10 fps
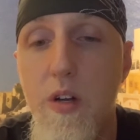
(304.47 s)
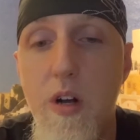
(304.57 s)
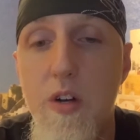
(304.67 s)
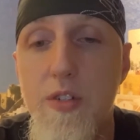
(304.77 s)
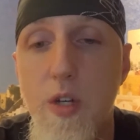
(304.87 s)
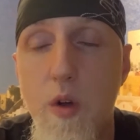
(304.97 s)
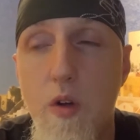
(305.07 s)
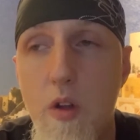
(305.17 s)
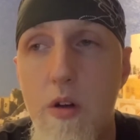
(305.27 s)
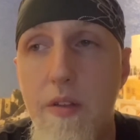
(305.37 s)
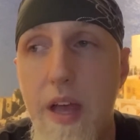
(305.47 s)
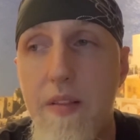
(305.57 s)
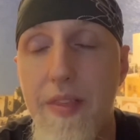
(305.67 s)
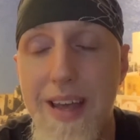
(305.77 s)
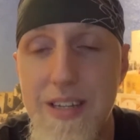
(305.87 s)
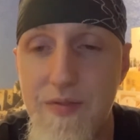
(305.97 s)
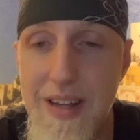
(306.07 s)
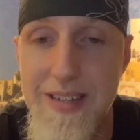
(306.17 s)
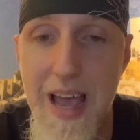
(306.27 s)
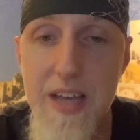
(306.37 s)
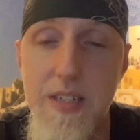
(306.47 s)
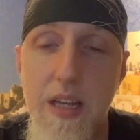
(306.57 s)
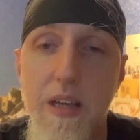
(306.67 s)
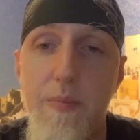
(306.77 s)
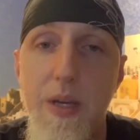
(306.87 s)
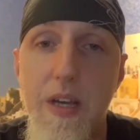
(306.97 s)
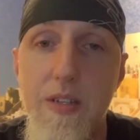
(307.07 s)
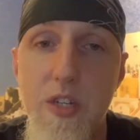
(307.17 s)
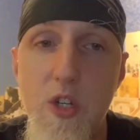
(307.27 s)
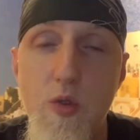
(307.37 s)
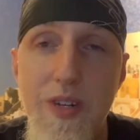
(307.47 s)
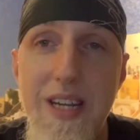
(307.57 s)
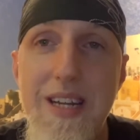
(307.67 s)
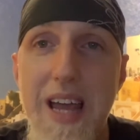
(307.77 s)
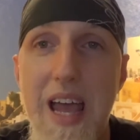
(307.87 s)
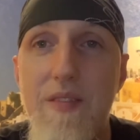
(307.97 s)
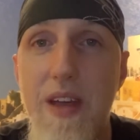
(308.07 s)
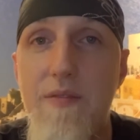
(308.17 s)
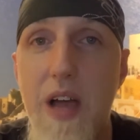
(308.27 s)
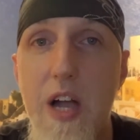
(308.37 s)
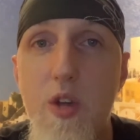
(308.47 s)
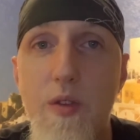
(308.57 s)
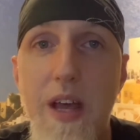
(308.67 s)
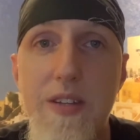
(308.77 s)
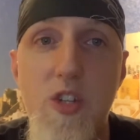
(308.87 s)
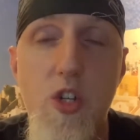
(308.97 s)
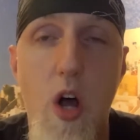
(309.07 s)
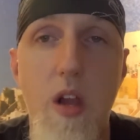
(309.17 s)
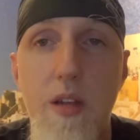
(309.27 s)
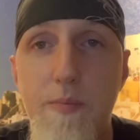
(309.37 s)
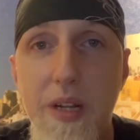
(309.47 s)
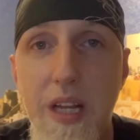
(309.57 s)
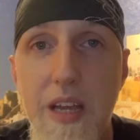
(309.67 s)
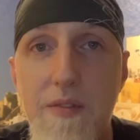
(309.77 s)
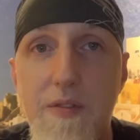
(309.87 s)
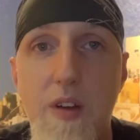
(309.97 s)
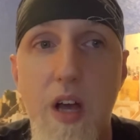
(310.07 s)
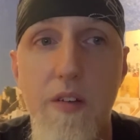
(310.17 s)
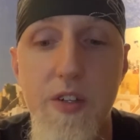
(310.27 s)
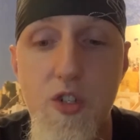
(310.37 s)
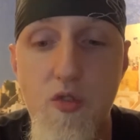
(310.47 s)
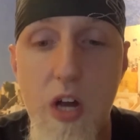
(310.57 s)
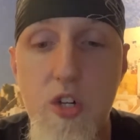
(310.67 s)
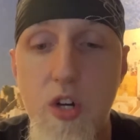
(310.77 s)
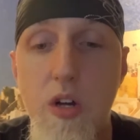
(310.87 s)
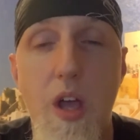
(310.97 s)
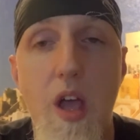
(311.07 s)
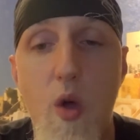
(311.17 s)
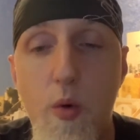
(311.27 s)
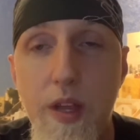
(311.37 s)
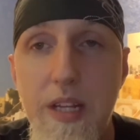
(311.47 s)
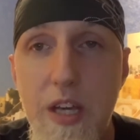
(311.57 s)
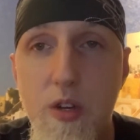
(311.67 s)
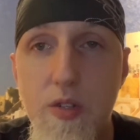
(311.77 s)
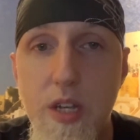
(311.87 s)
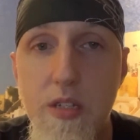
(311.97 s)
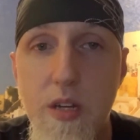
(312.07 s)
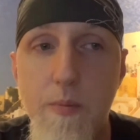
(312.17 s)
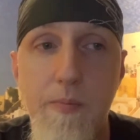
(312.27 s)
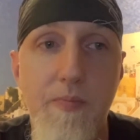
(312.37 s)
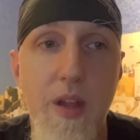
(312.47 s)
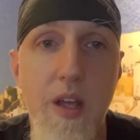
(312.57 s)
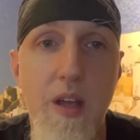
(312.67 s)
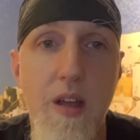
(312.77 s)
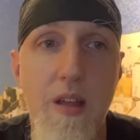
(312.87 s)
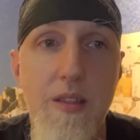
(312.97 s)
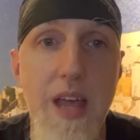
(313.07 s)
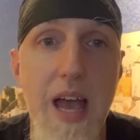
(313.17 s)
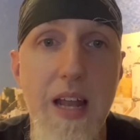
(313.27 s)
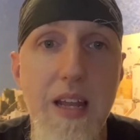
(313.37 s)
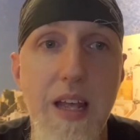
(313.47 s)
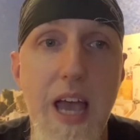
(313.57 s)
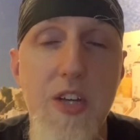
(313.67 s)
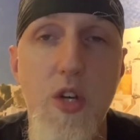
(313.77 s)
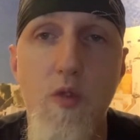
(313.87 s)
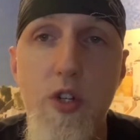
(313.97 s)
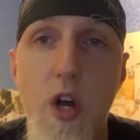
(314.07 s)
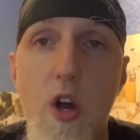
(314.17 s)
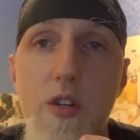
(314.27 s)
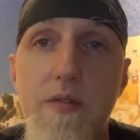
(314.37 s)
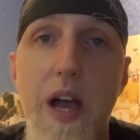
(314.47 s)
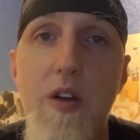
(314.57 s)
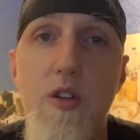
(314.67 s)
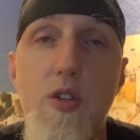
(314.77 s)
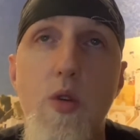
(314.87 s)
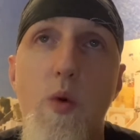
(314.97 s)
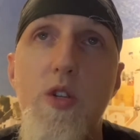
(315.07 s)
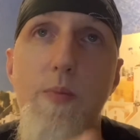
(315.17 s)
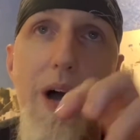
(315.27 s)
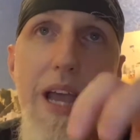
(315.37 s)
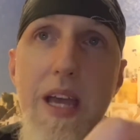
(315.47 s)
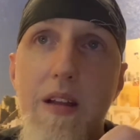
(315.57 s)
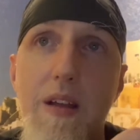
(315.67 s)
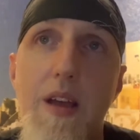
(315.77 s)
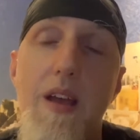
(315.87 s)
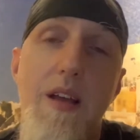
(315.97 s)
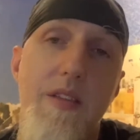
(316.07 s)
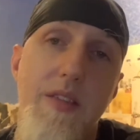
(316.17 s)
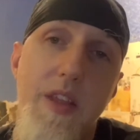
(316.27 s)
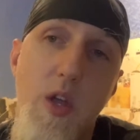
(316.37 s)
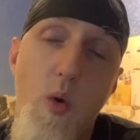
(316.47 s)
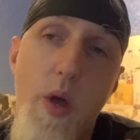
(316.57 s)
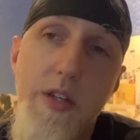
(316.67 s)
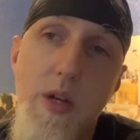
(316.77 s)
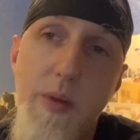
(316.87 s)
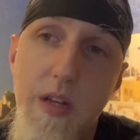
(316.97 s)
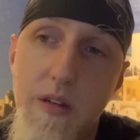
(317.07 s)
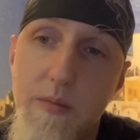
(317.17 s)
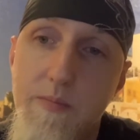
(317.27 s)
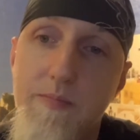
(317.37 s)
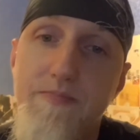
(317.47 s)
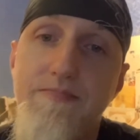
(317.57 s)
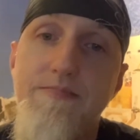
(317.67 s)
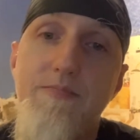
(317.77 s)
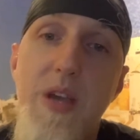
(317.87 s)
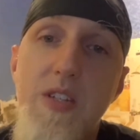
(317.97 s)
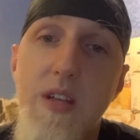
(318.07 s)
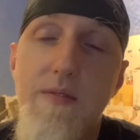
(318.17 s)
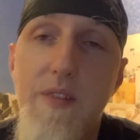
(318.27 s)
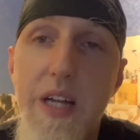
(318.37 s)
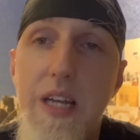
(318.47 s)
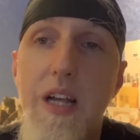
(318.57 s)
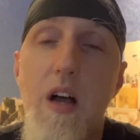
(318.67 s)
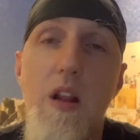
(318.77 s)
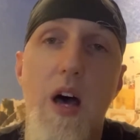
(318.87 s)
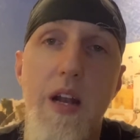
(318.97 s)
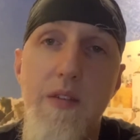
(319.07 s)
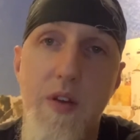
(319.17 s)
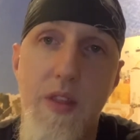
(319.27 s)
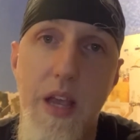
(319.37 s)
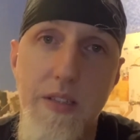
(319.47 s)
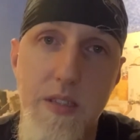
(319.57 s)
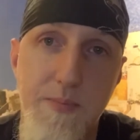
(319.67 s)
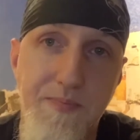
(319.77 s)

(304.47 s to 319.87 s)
also going along with that, that is fantastic because you need to have that value and that solid belief of a structure within the ecosystem that actually returns value to you. Once you buy in, the coins are gonna be basically funding a lot of different things.